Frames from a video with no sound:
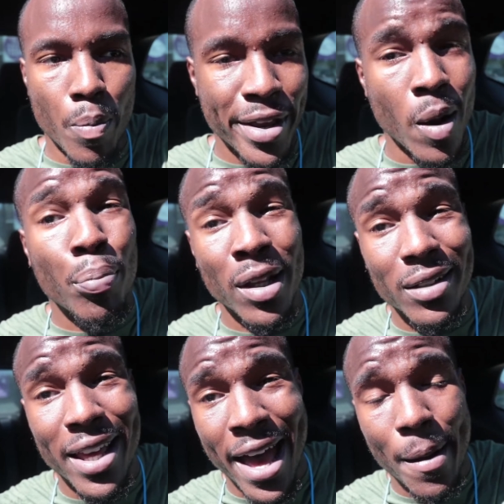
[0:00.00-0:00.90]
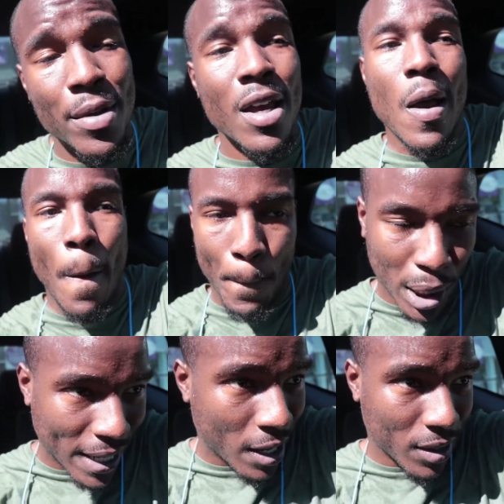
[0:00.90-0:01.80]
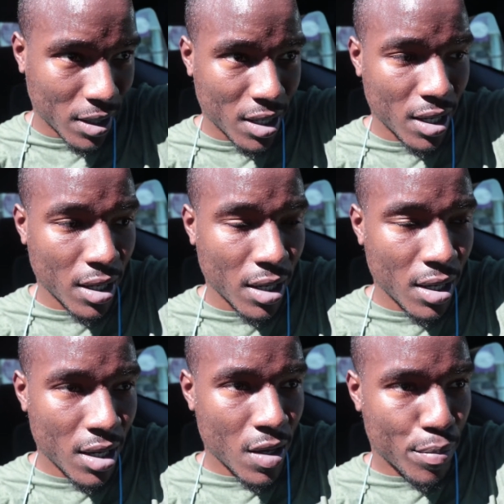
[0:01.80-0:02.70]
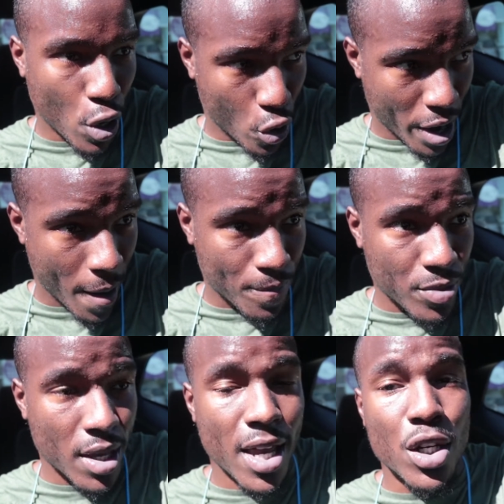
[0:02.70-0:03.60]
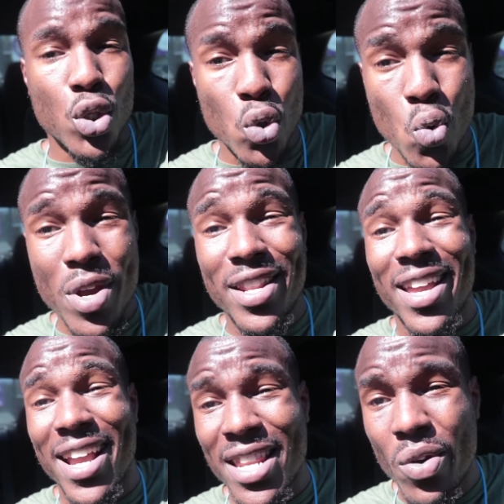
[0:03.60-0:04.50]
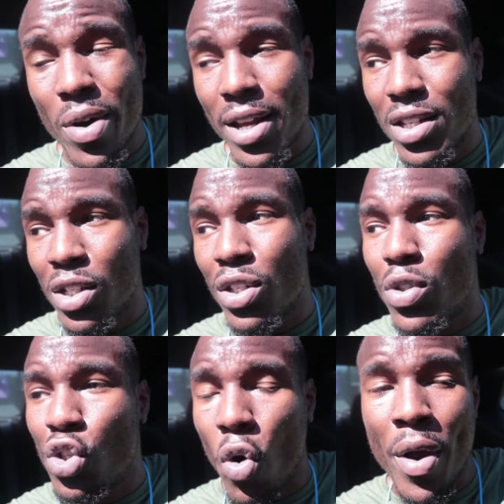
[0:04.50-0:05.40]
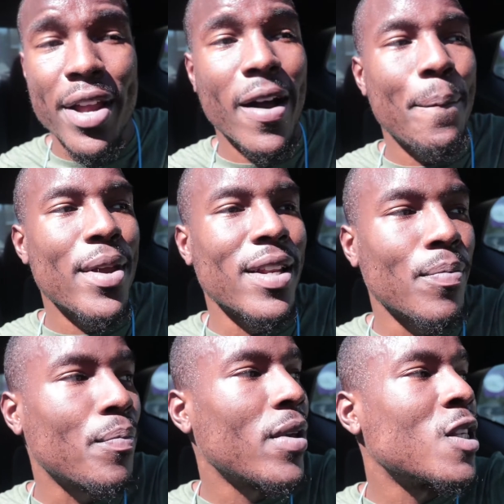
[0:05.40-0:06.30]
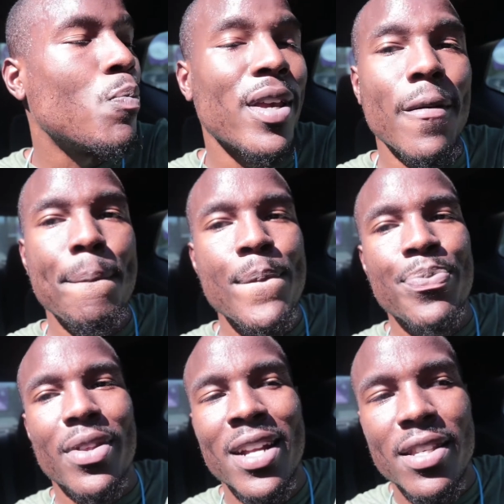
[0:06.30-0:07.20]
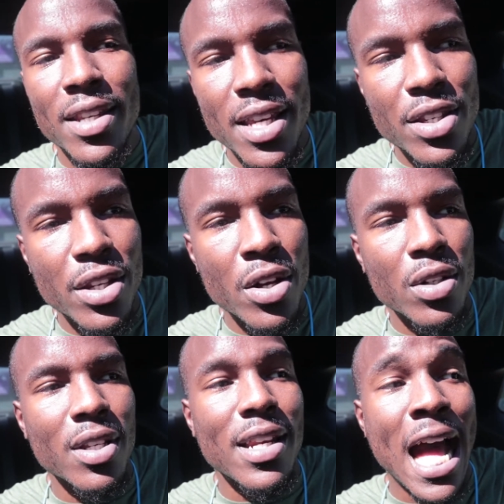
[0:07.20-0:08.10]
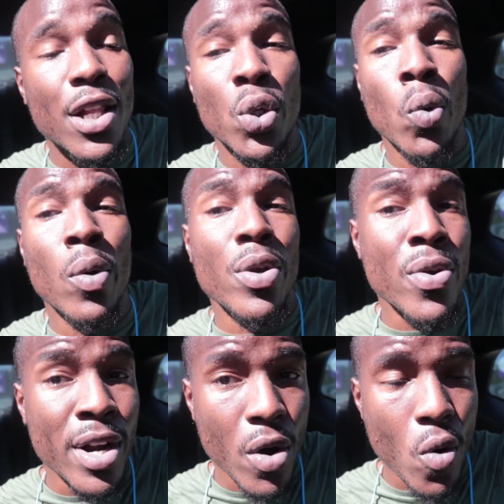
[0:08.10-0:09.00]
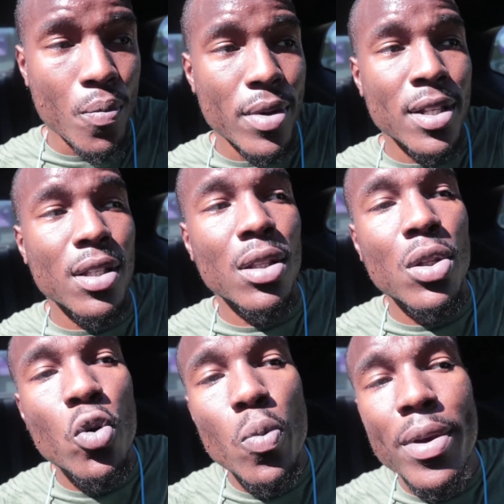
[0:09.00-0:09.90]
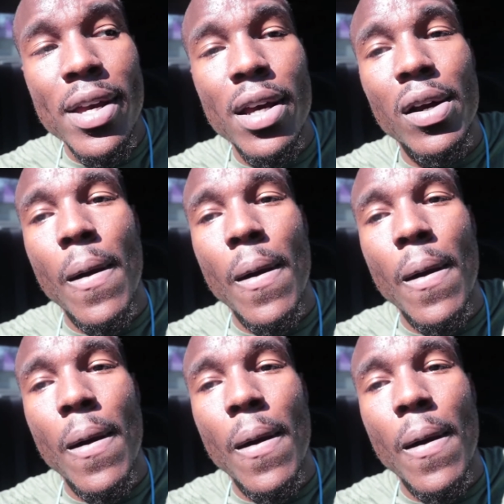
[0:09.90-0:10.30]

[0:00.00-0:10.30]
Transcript: to be here, pull out the app, pull out the program, and do it anyway. Because showing up and it's it's easier to not do it when you're at home. It's a little bit